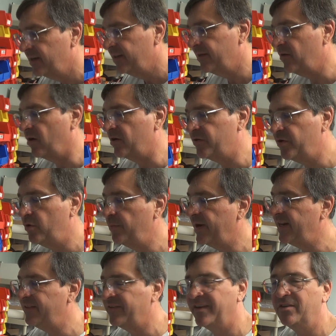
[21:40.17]
There are too
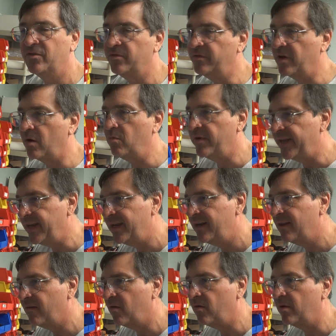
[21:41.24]
many things you don't
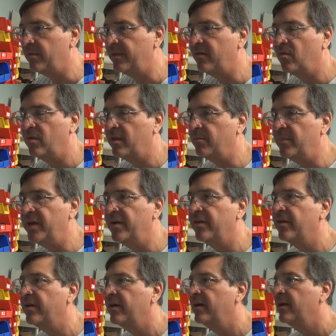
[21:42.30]
need on the
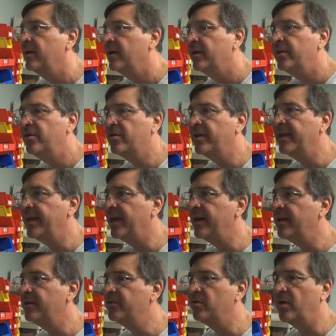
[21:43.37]
meter. You can get
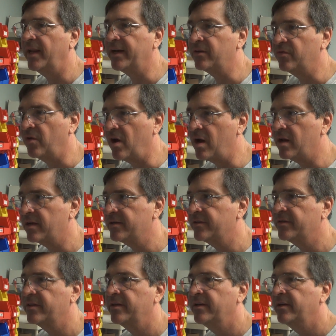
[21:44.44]
into
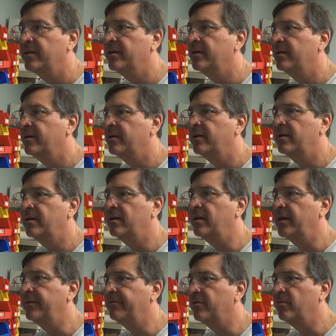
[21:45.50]
electronics,
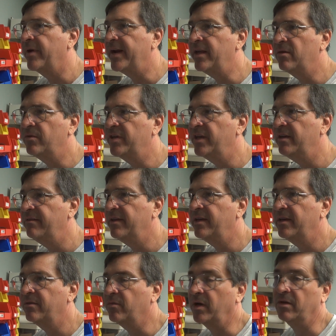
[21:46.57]
like for radio,
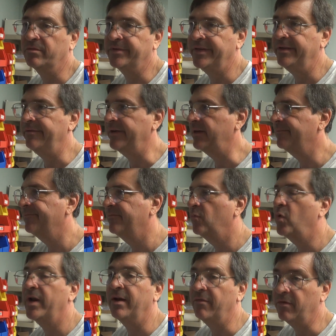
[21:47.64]
TV, well, TV,
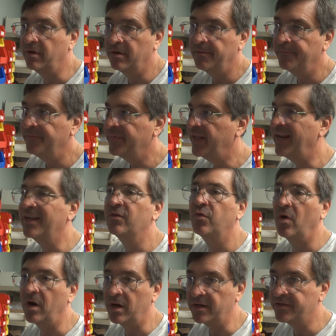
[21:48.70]
whatever,
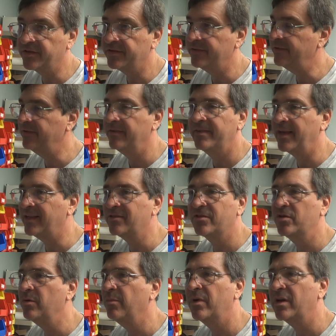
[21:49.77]
electronics. That's
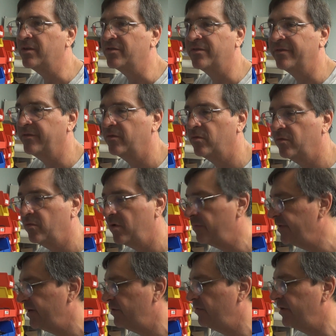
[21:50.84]
too much for what
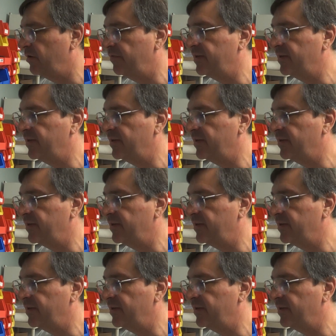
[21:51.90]
we do here.